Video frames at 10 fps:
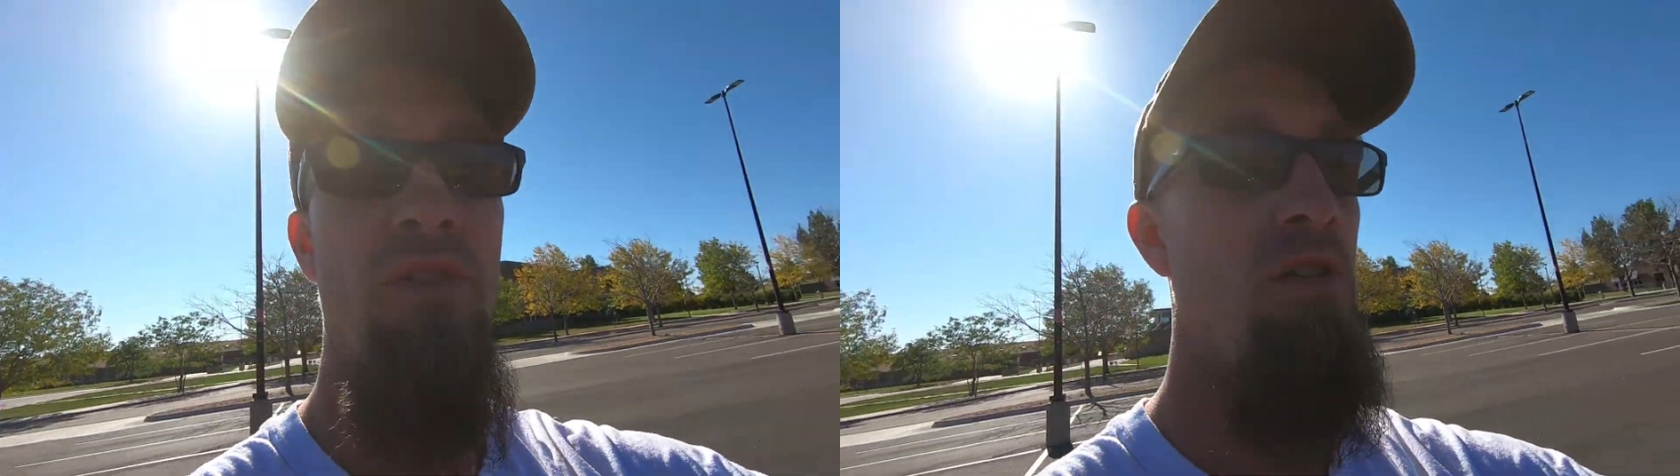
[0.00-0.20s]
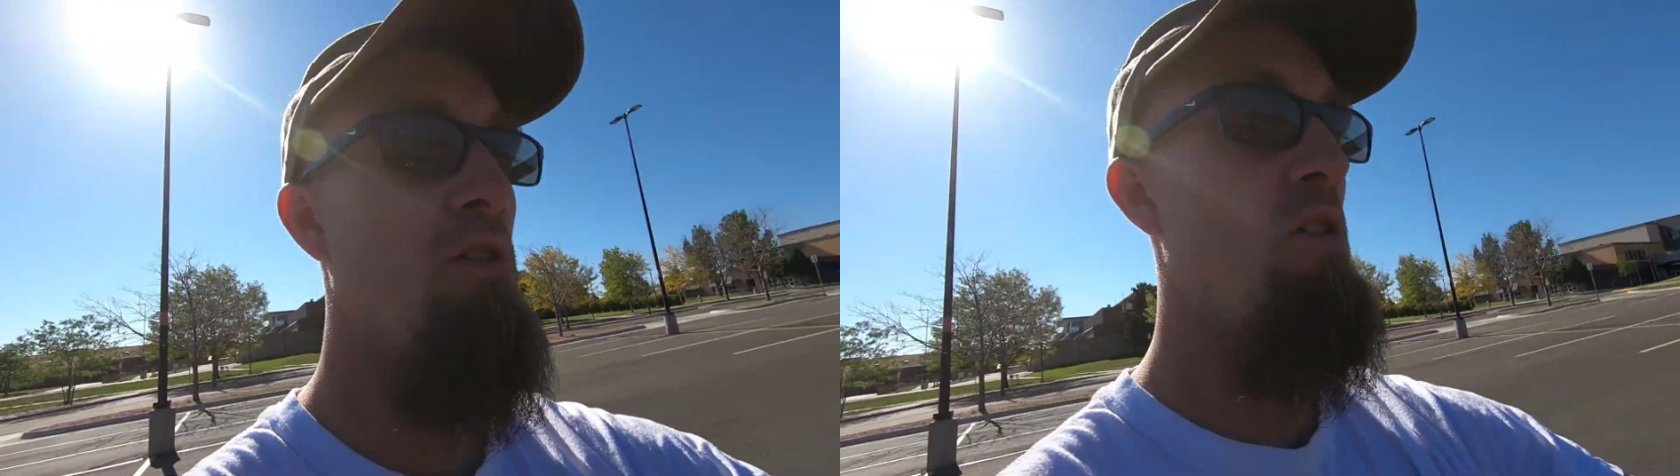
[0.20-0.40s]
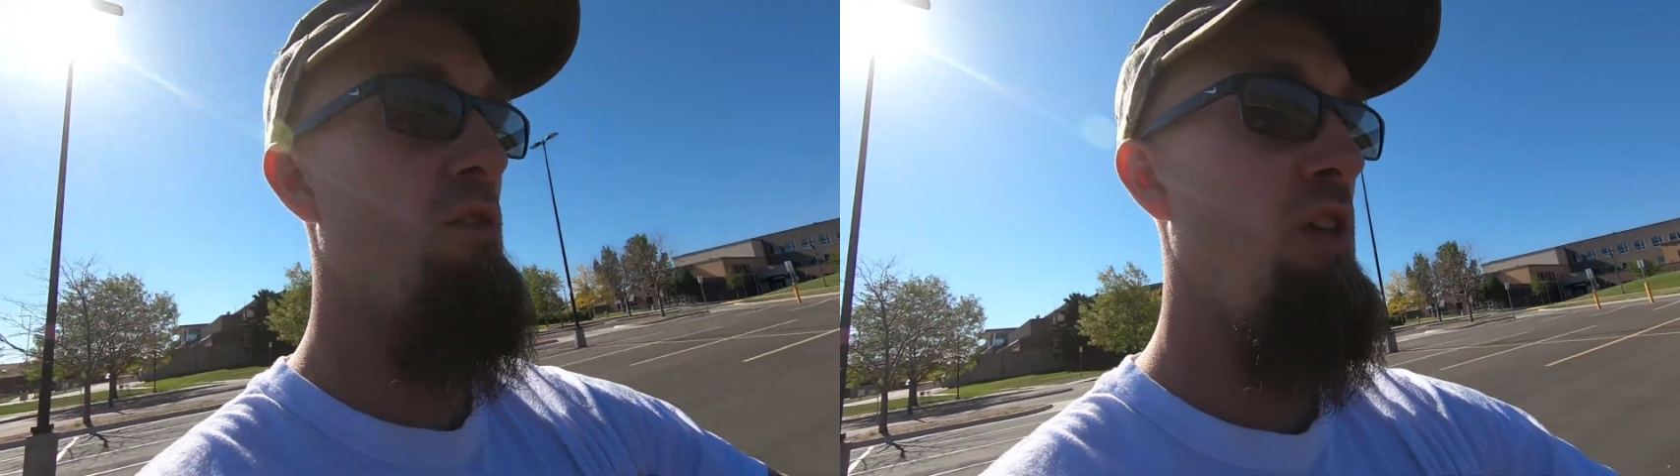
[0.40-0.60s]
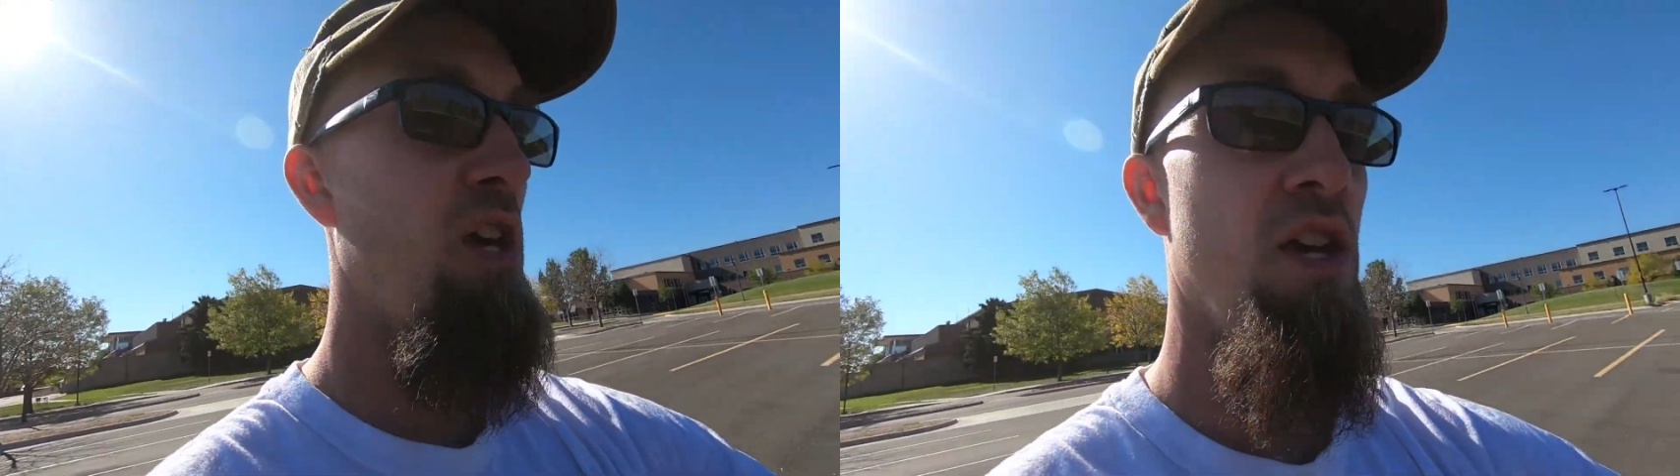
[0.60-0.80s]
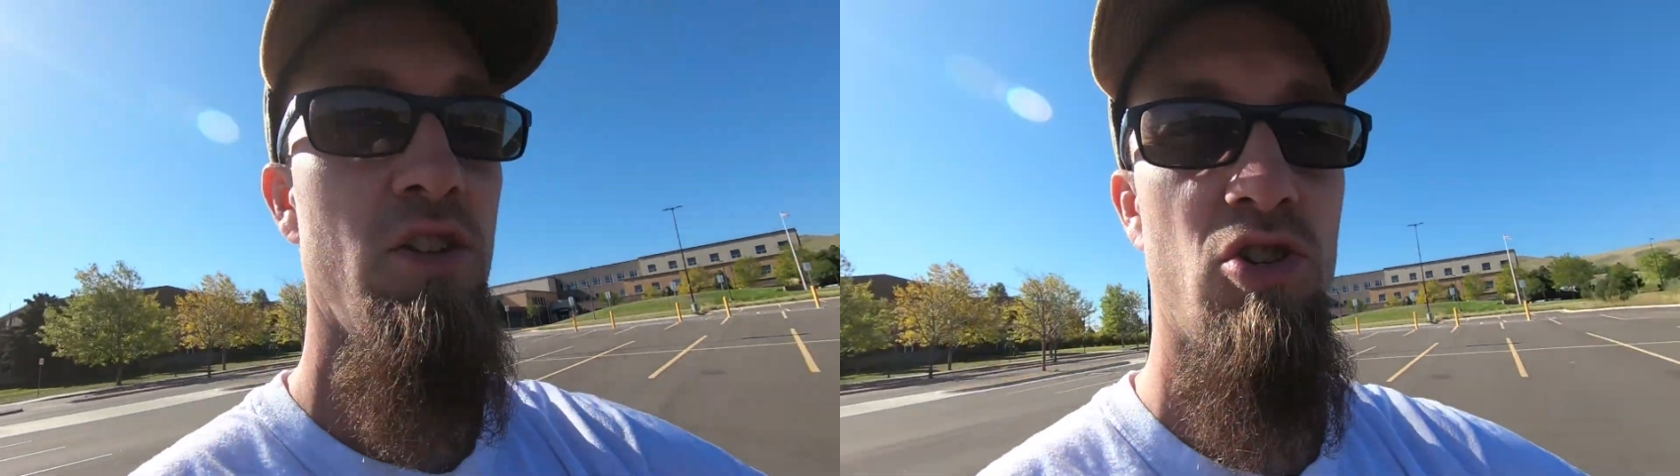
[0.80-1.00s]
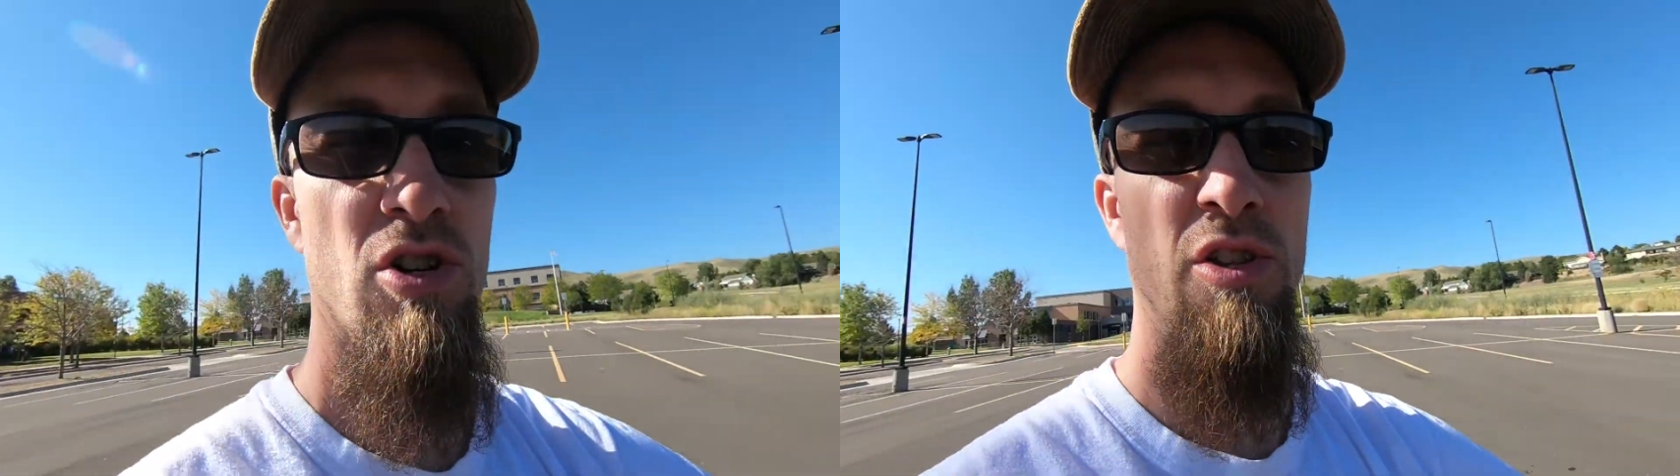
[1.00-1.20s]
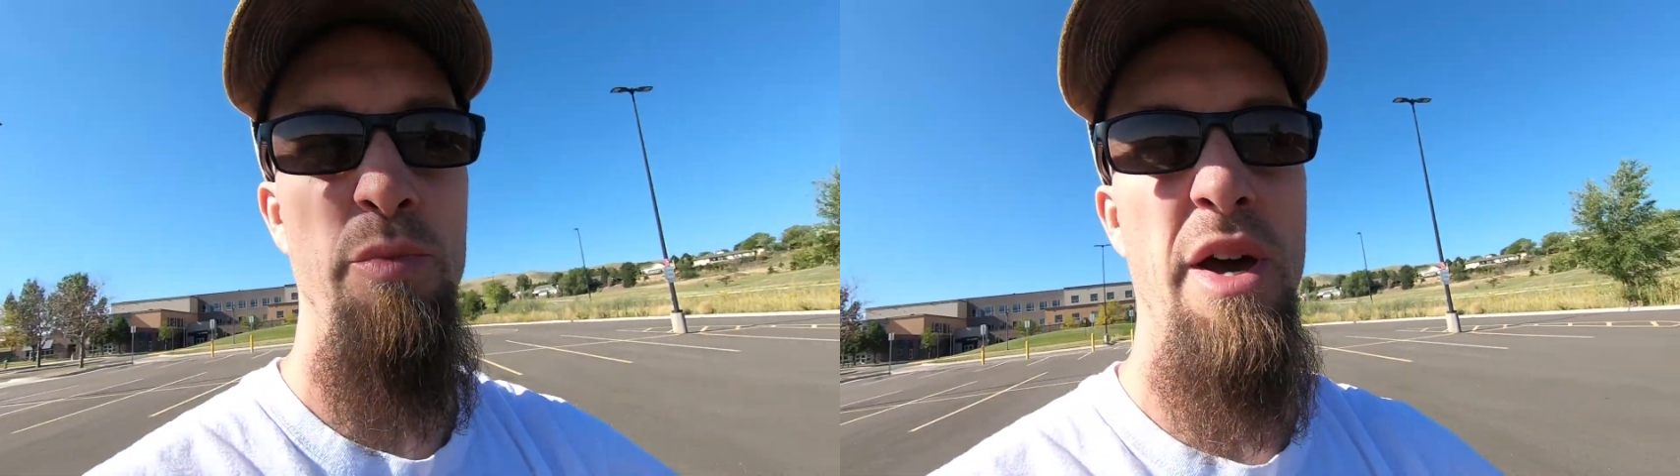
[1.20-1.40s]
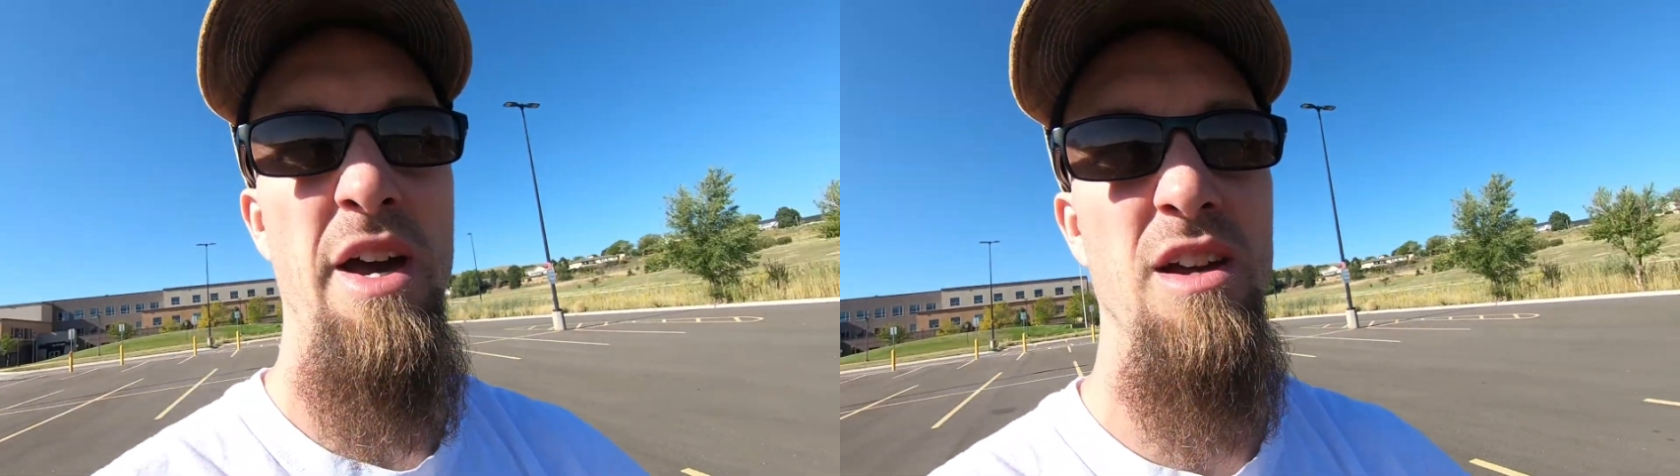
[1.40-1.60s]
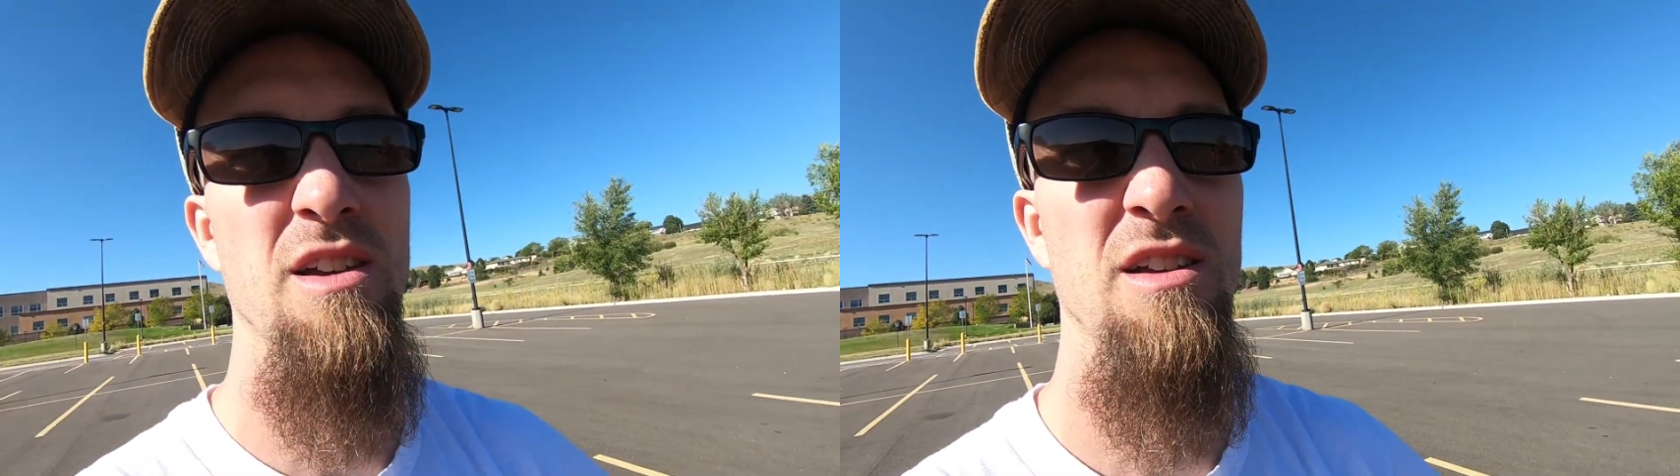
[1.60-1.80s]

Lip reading: the hitch on the back,